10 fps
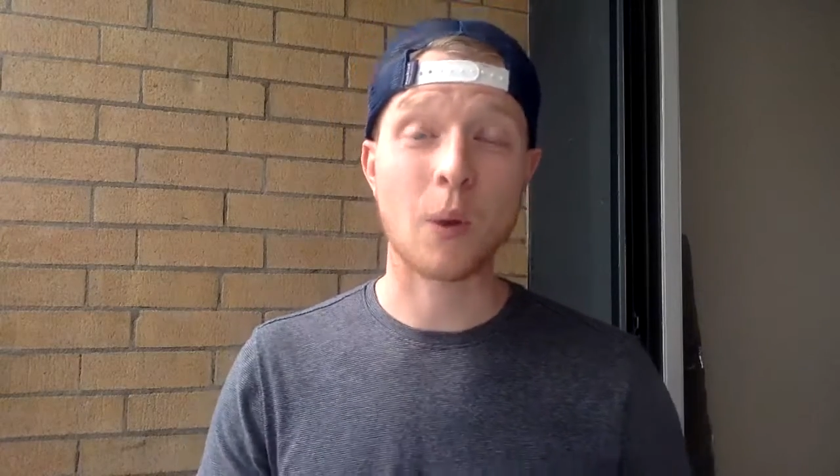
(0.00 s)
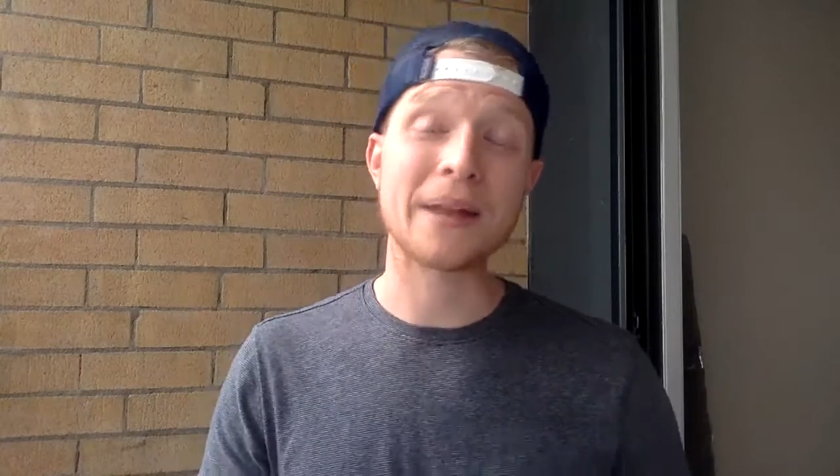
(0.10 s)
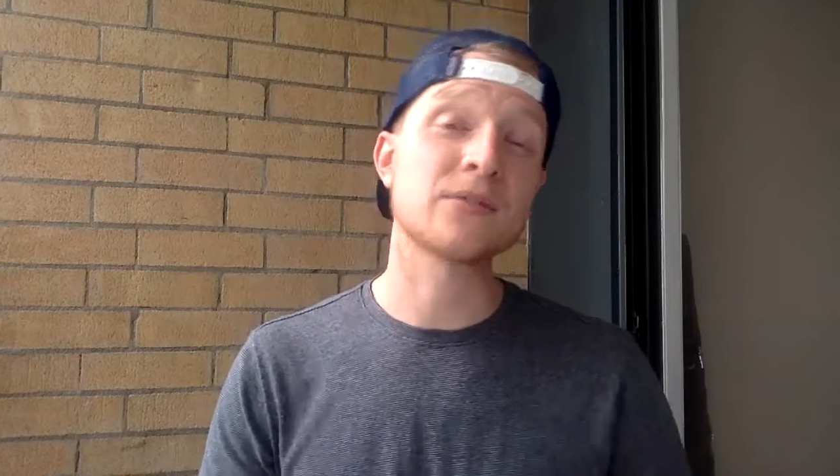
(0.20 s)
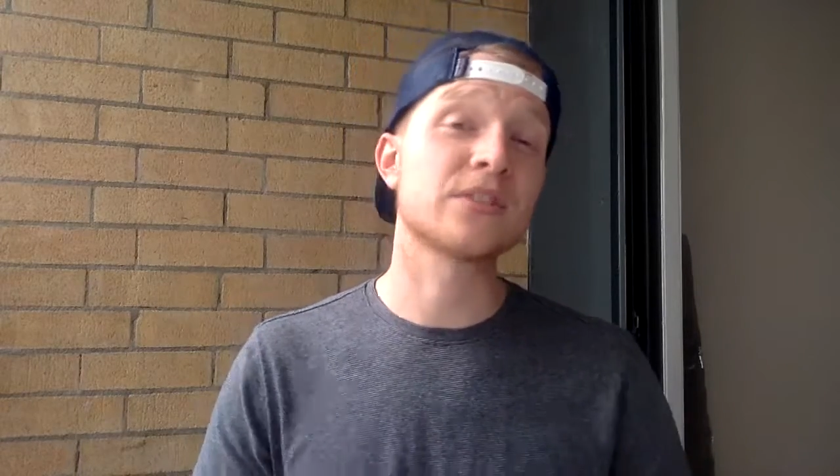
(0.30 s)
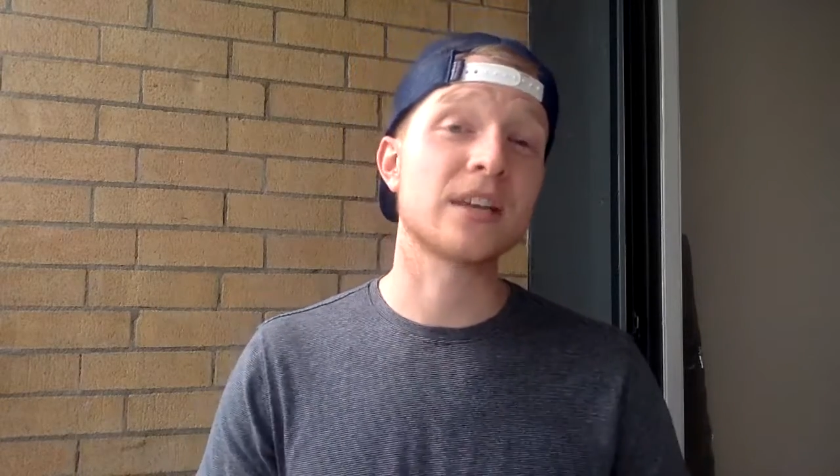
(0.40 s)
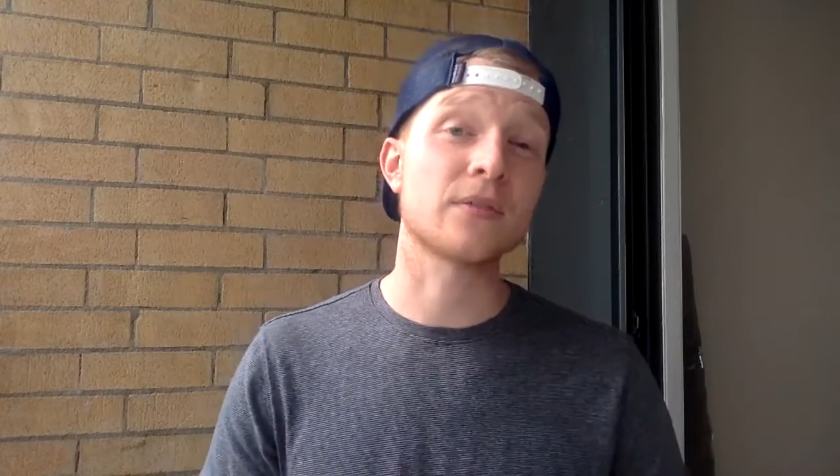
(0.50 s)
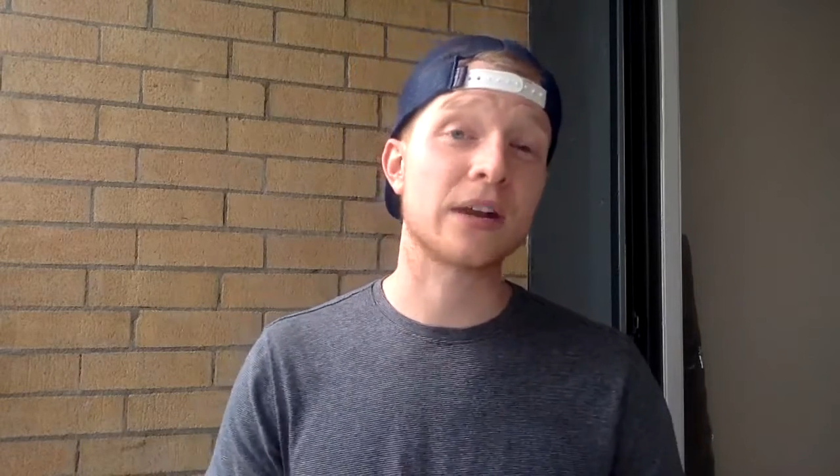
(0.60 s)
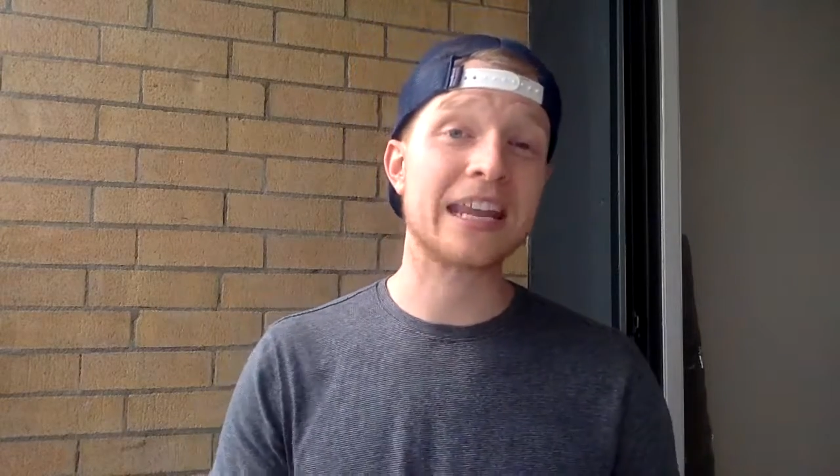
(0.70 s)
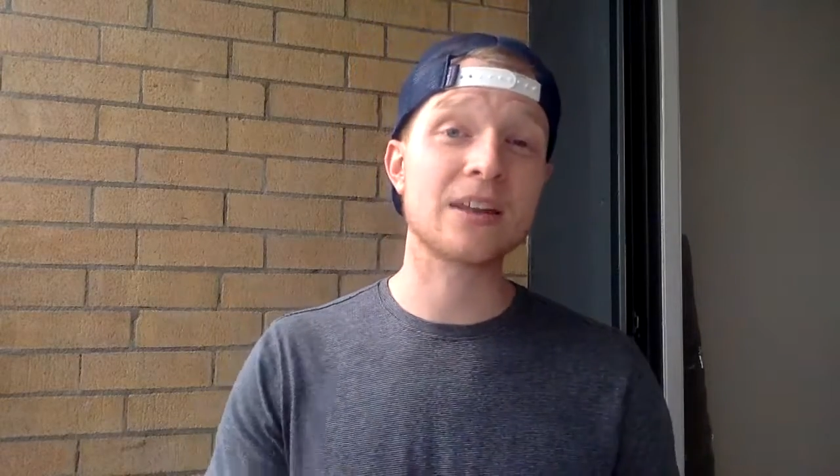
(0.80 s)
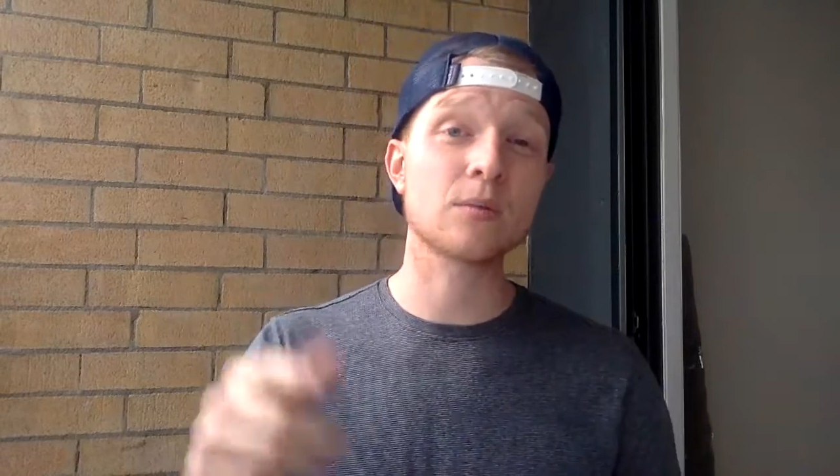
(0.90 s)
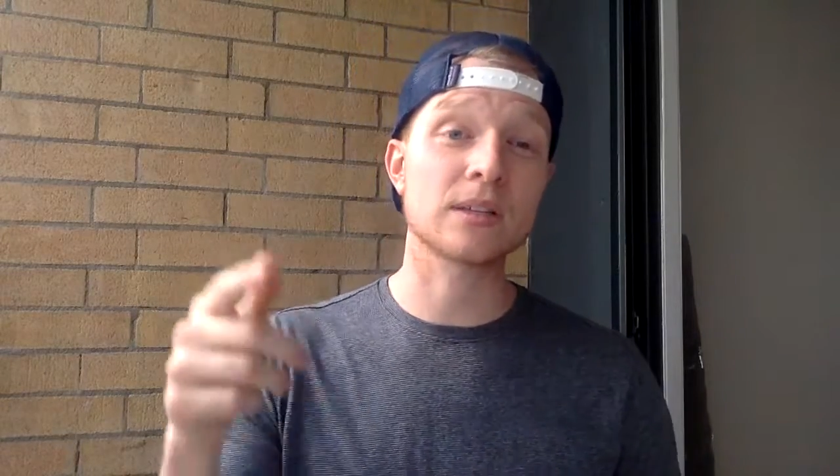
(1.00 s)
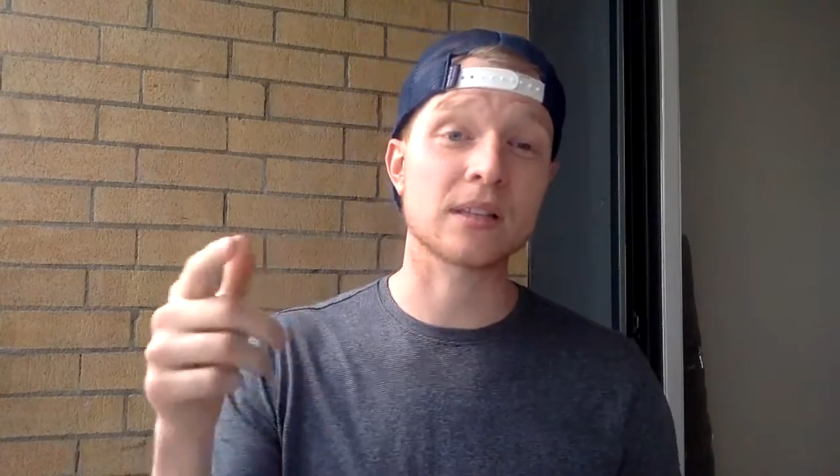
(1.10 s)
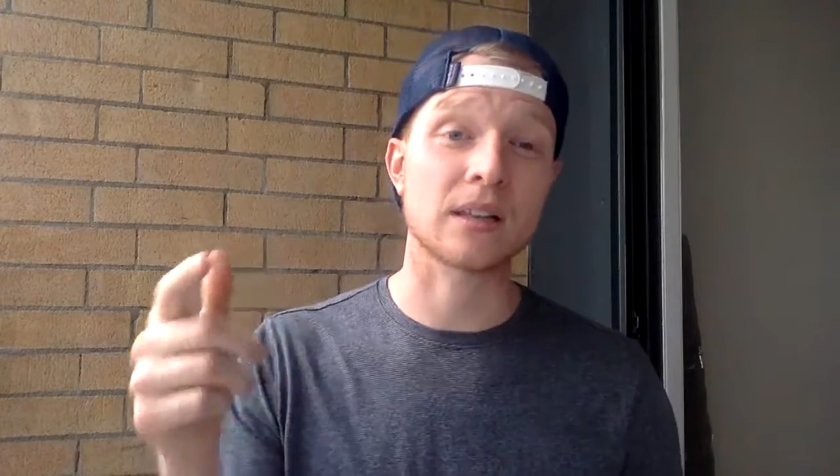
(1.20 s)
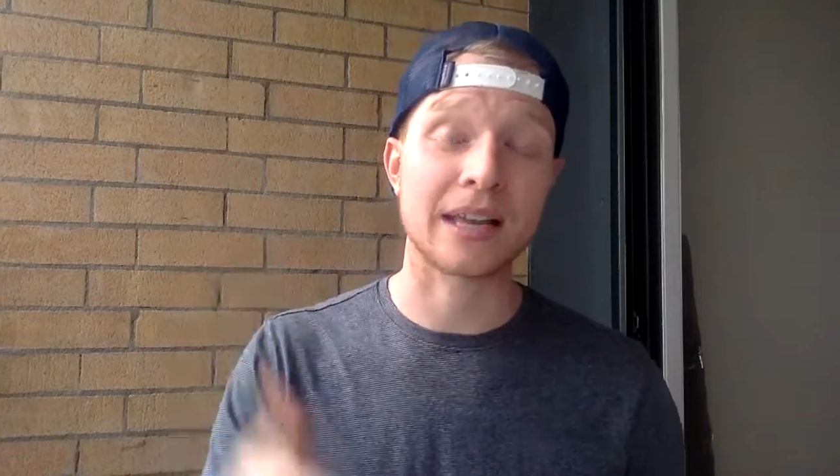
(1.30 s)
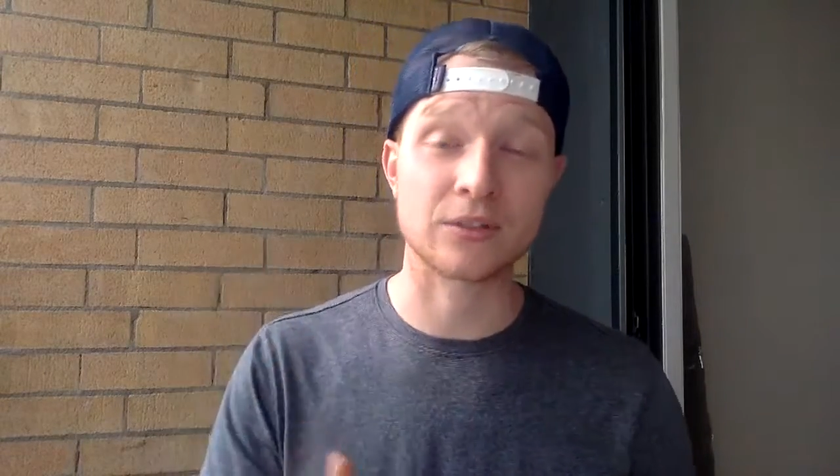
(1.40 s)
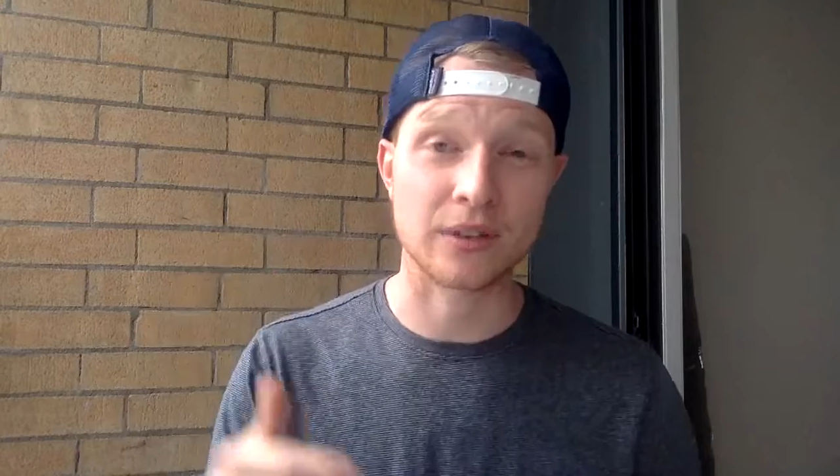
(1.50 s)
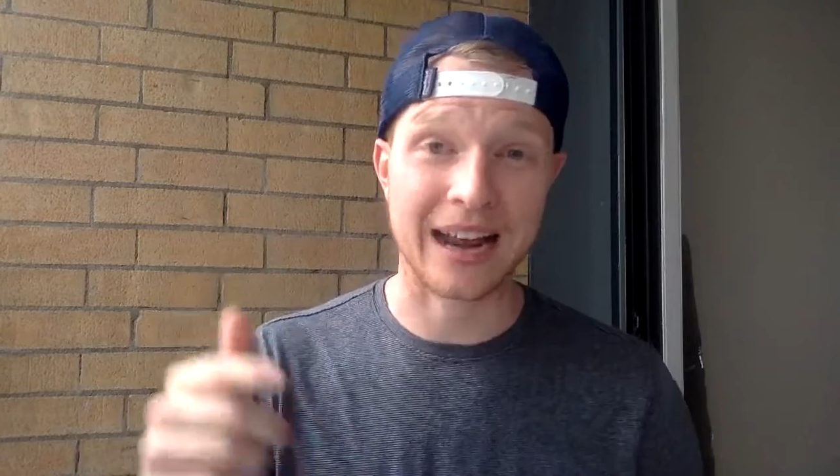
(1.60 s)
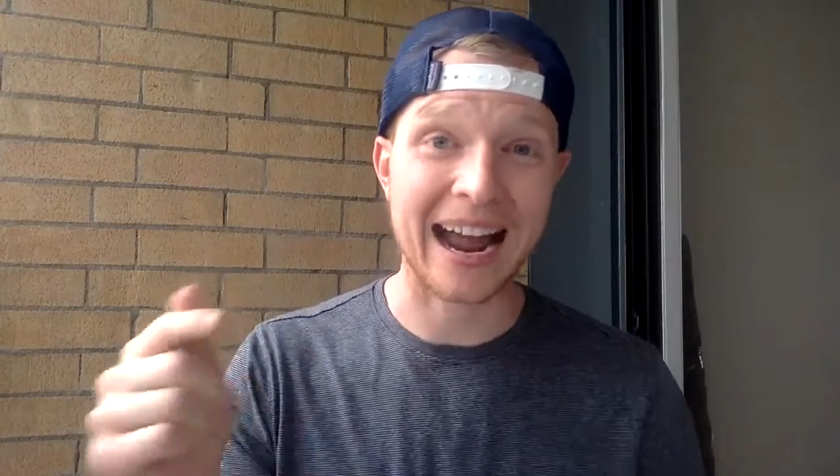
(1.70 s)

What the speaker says: wide receiver, he was electric.